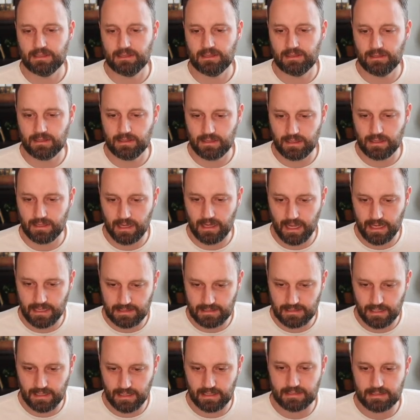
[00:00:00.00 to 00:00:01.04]
knight
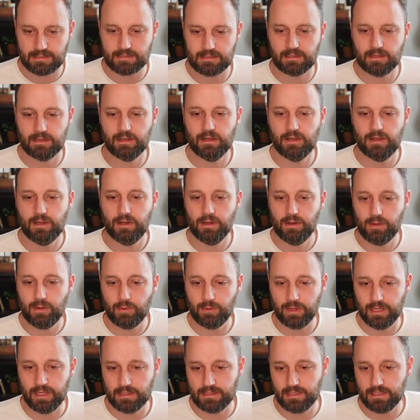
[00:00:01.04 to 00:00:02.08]
takes,
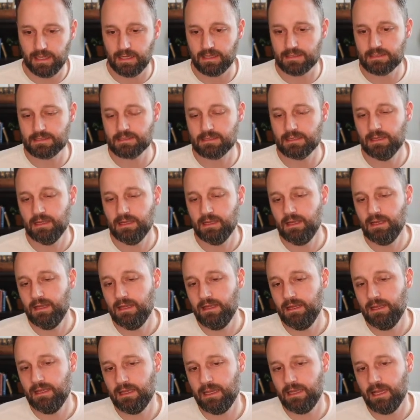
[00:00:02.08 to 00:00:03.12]
queen takes,
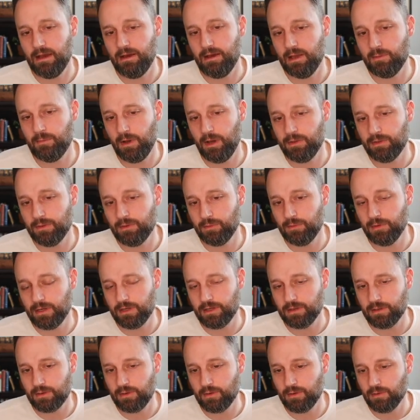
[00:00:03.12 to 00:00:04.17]
and now I'm on the rook in
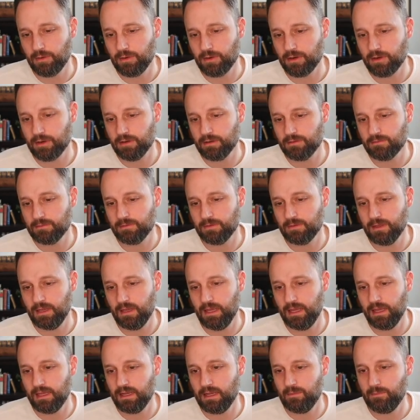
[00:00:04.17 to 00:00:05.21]
the corner,
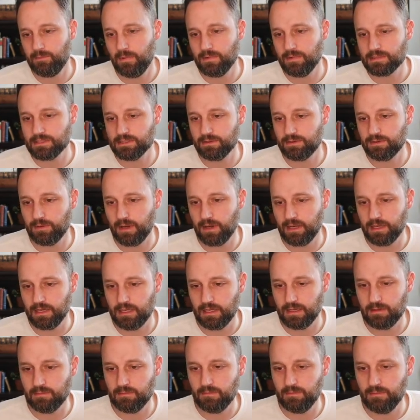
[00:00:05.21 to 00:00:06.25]
and I'm also
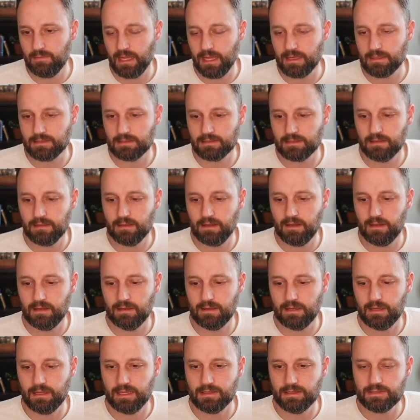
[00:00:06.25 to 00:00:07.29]
threatening mate on
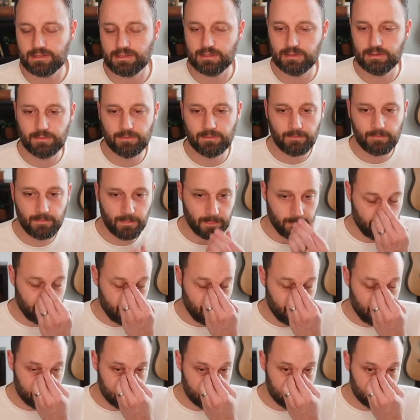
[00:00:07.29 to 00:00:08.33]
h2.
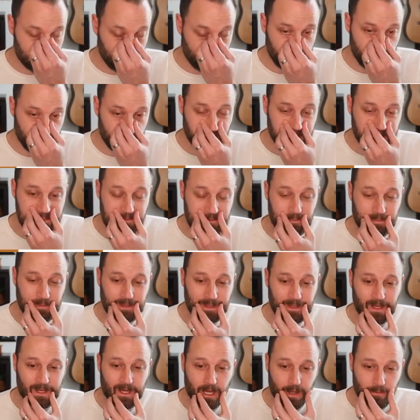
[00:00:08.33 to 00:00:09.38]
So I know that's a pretty
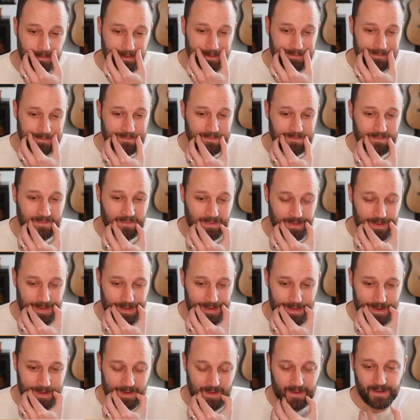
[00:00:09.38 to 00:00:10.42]
common
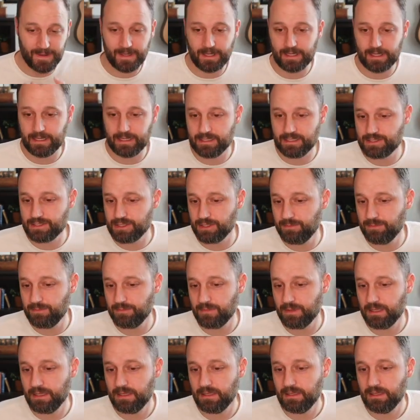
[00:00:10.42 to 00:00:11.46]
issue
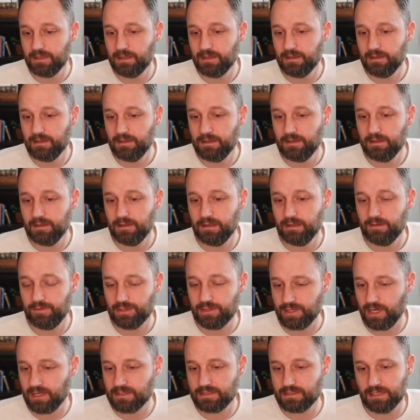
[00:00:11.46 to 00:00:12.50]
if you
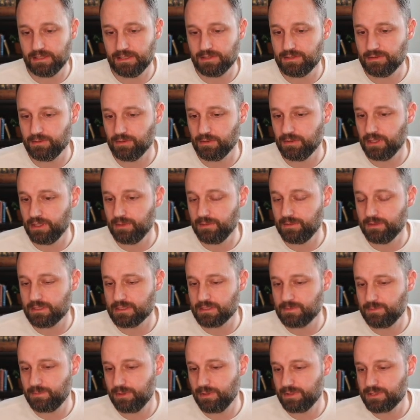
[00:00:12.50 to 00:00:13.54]
try to take too early with this
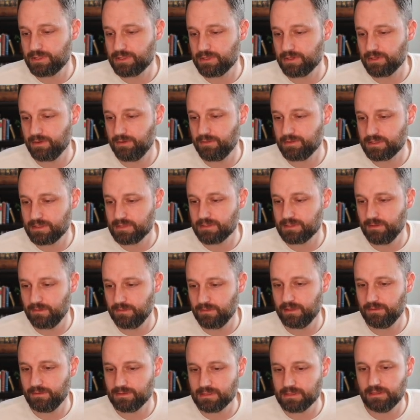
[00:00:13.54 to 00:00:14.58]
push, so I think it
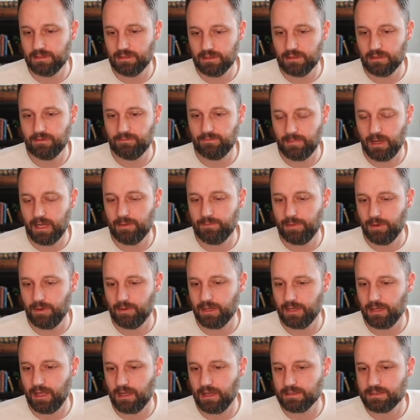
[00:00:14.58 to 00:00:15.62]
was good of my opponent
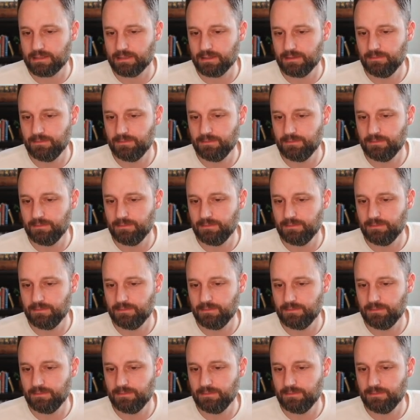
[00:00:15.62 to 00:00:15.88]
not to.